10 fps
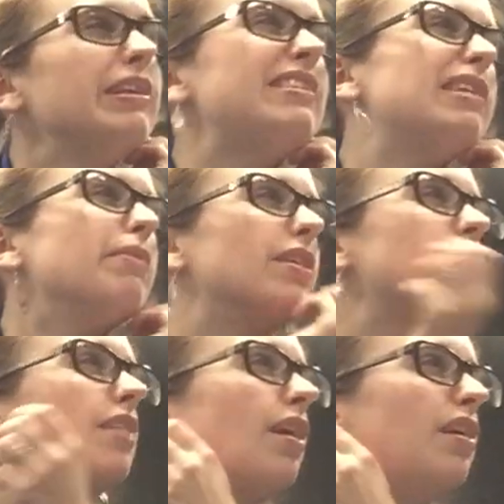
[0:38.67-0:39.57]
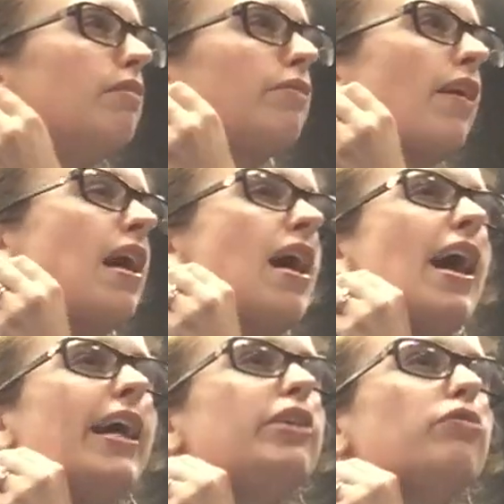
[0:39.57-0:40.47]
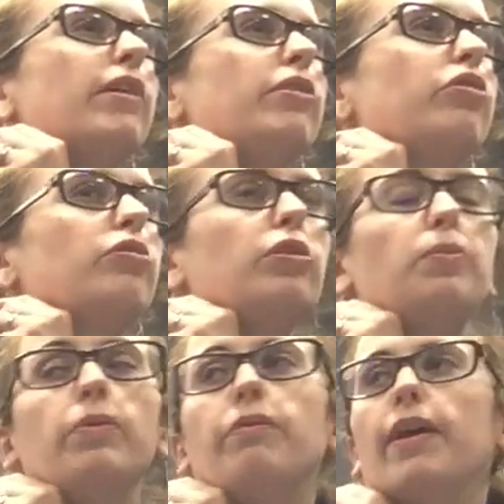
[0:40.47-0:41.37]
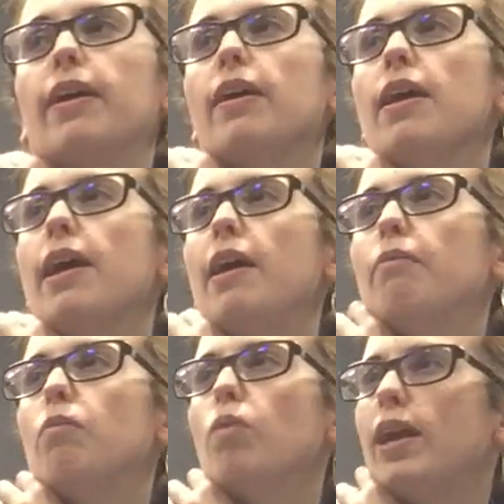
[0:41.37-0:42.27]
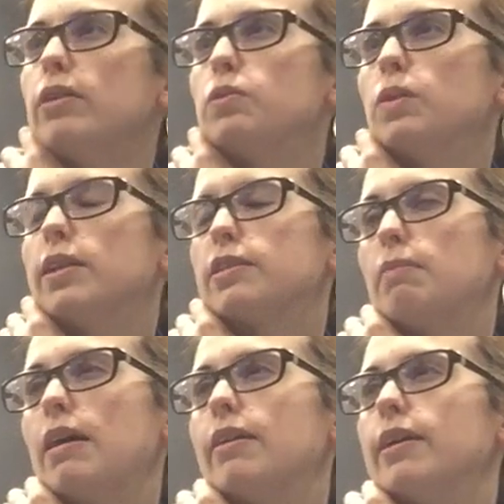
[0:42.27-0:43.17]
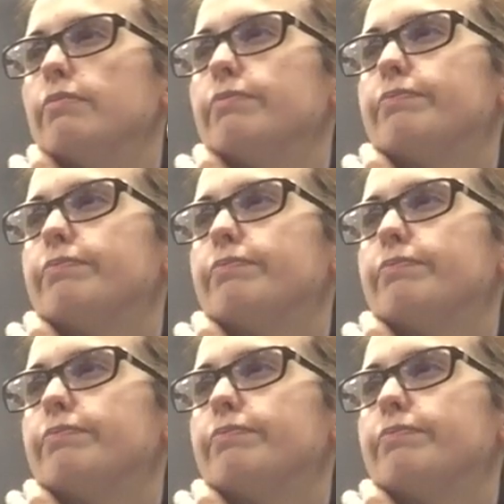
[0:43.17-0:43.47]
it's similar sort of age range group with it. What else works about it?